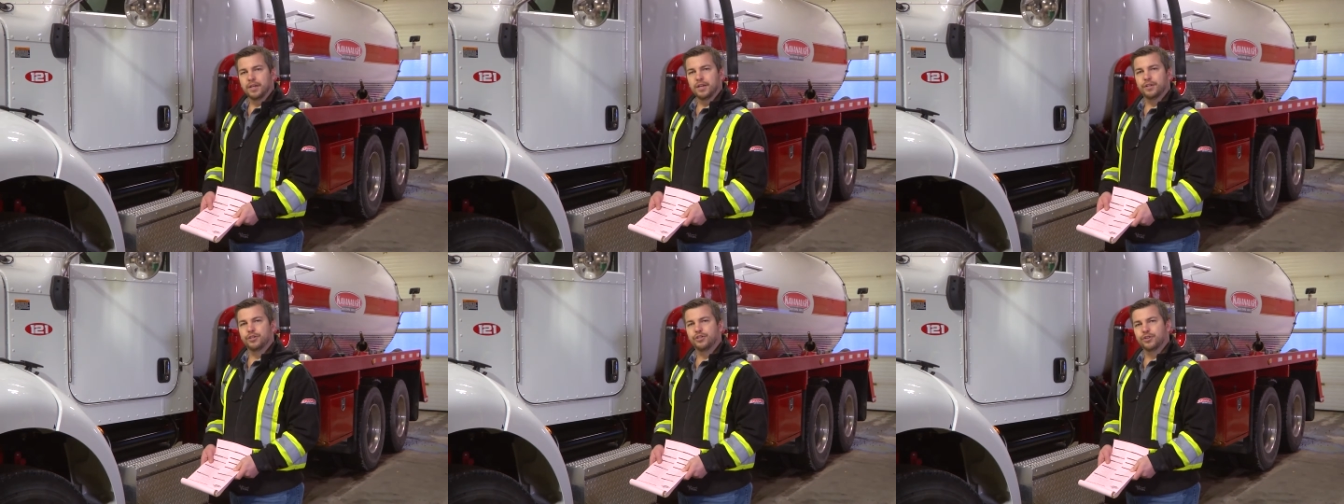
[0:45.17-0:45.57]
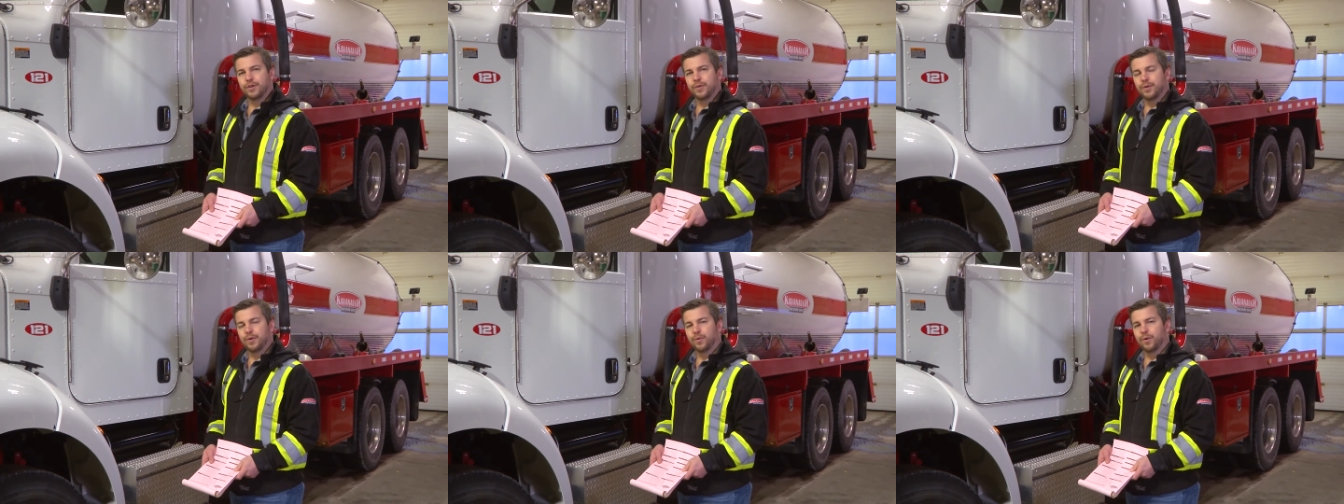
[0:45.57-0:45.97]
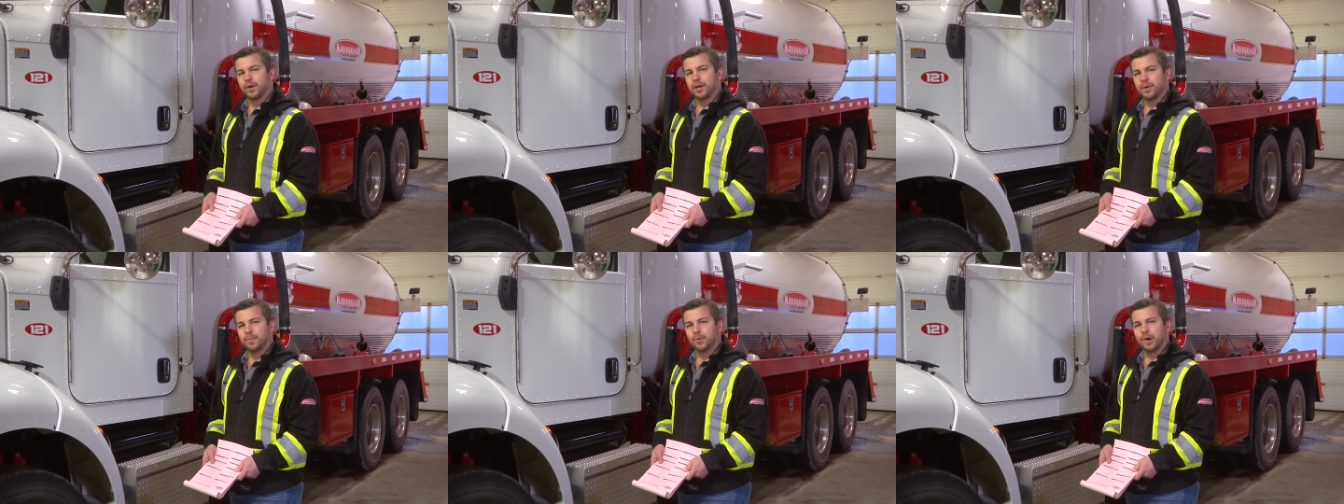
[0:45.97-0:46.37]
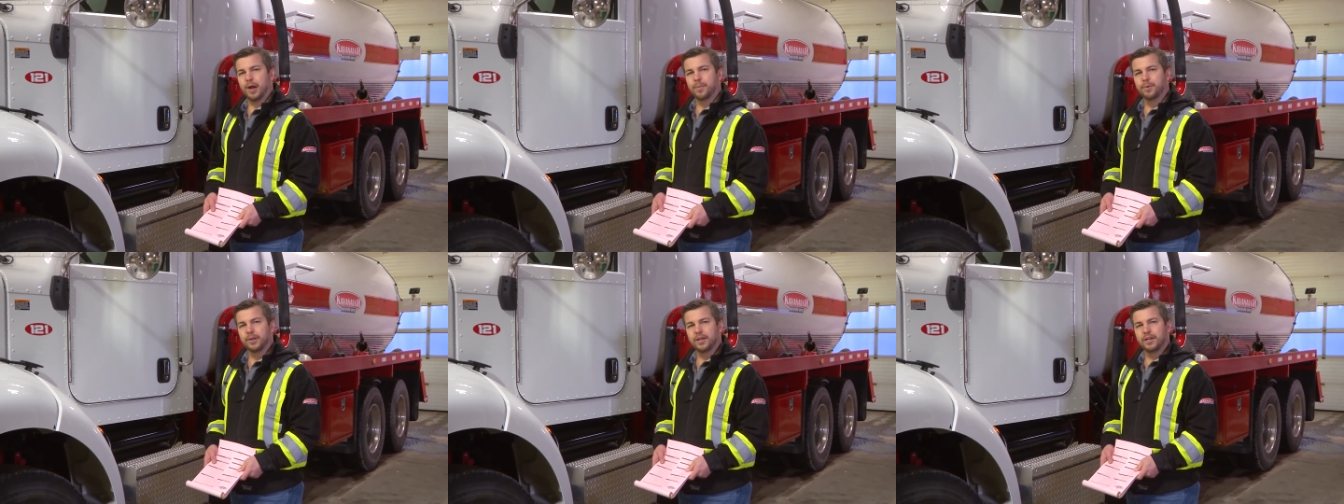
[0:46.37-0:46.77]
ensure they're working
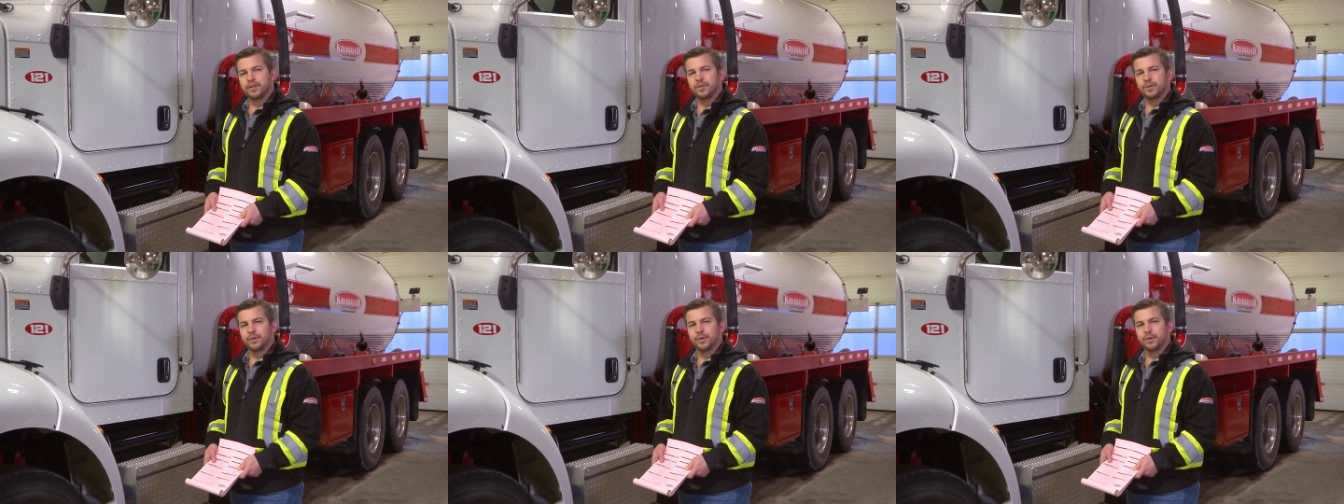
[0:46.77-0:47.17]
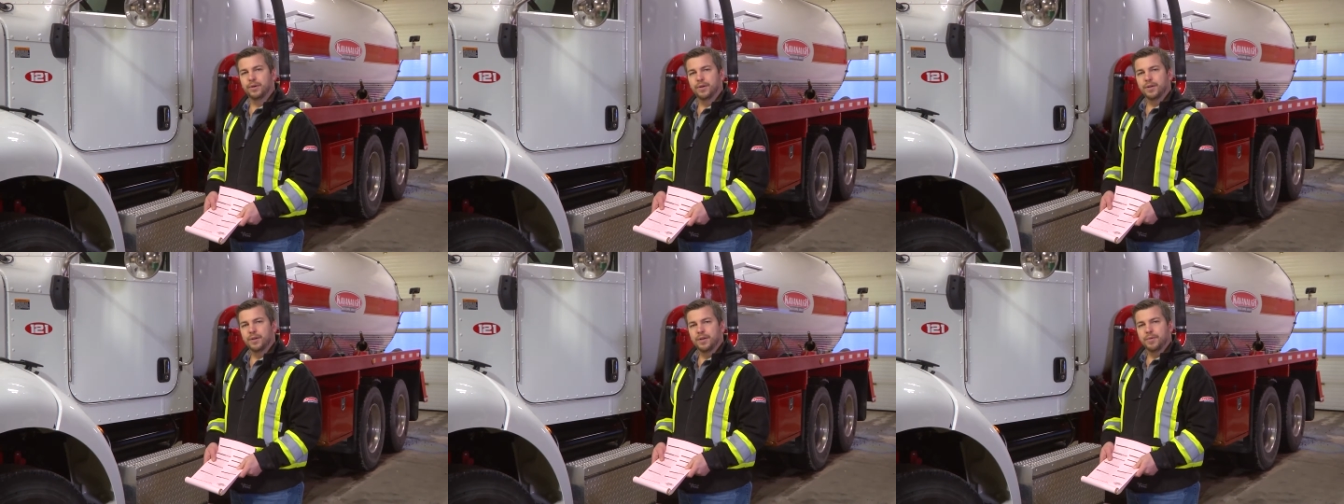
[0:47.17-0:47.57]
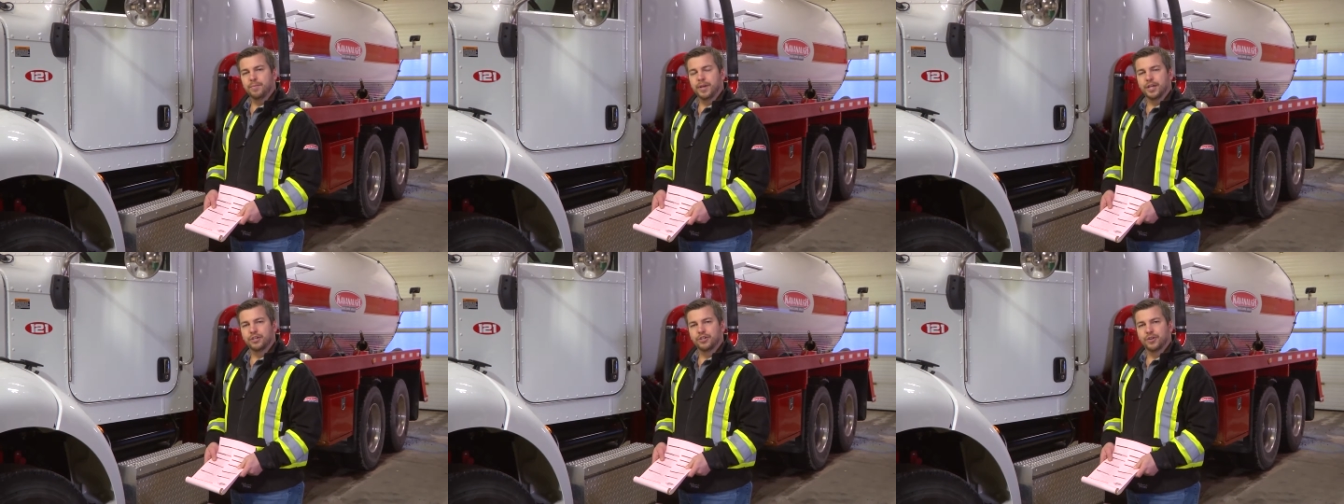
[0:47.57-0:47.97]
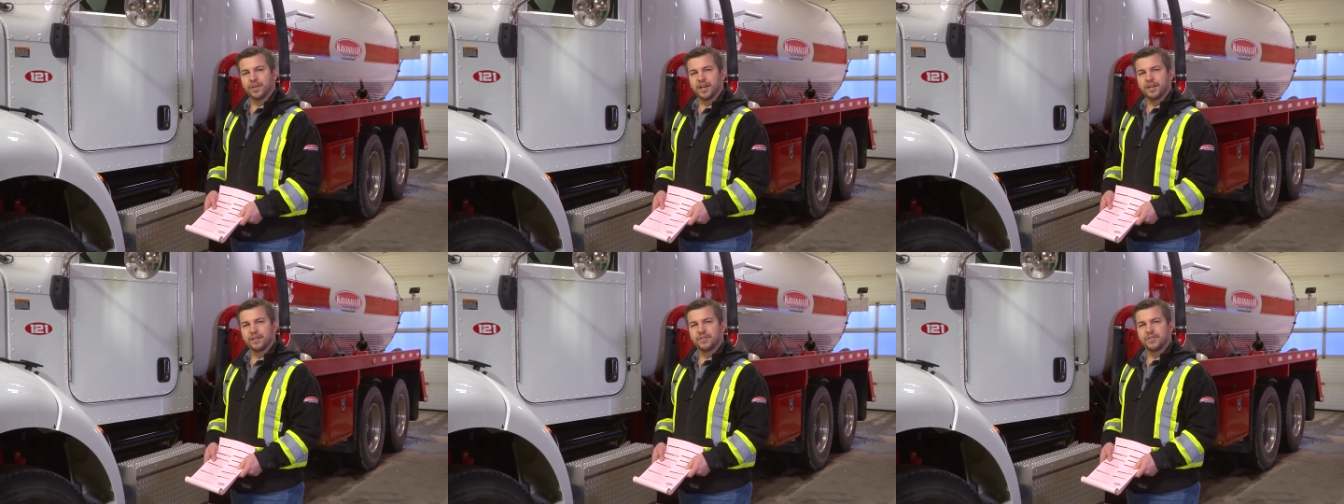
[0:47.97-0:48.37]
properly to make sure
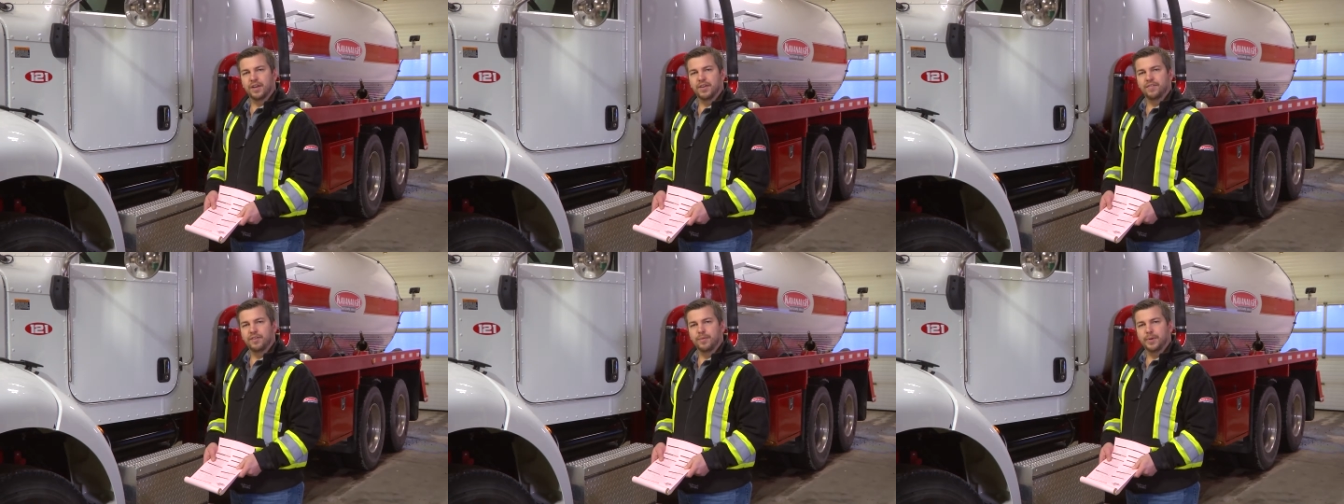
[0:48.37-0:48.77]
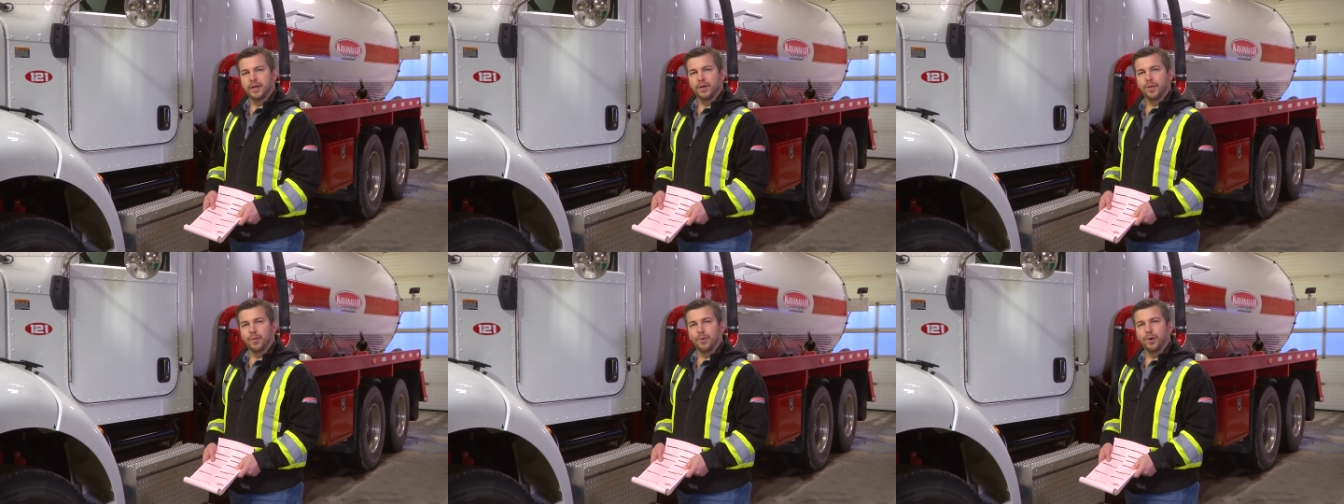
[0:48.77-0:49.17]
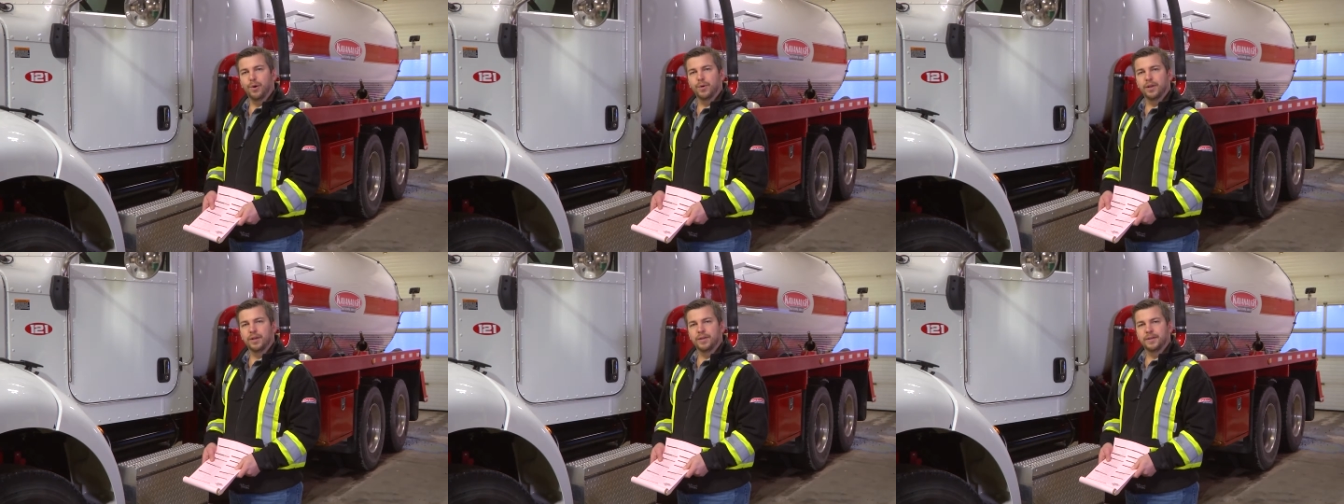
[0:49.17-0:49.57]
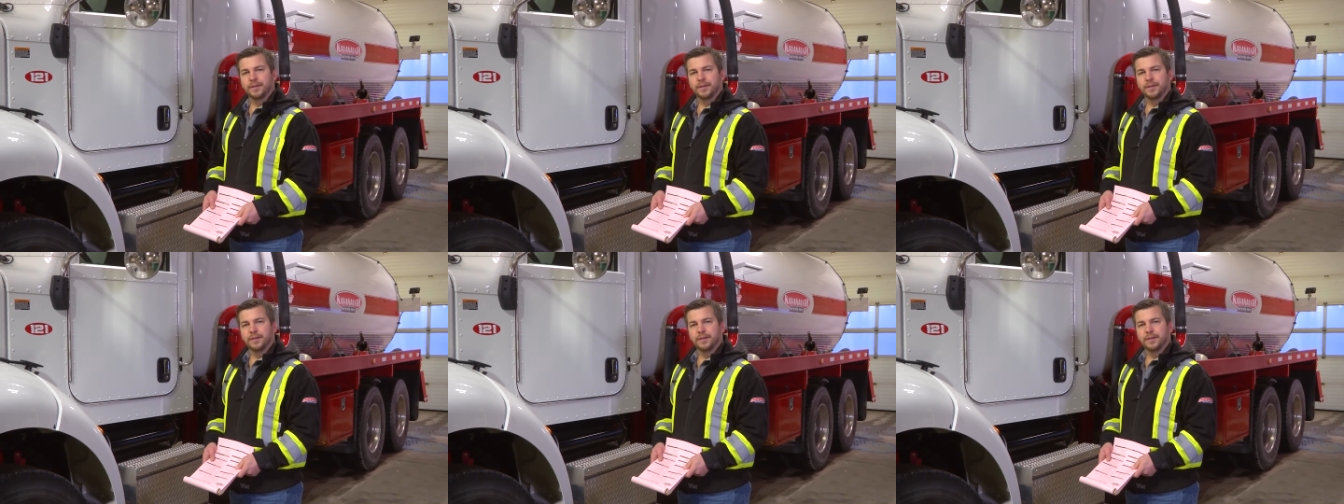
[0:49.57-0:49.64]
that it's safe to be on the road.